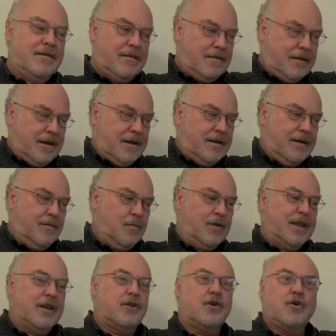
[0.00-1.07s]
and, and
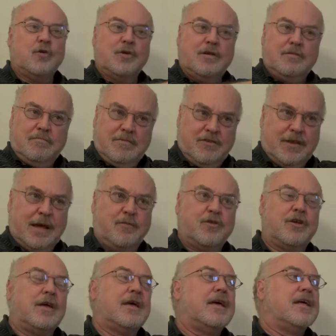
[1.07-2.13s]
when they do and establish
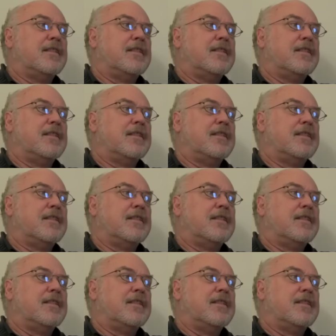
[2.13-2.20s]
it,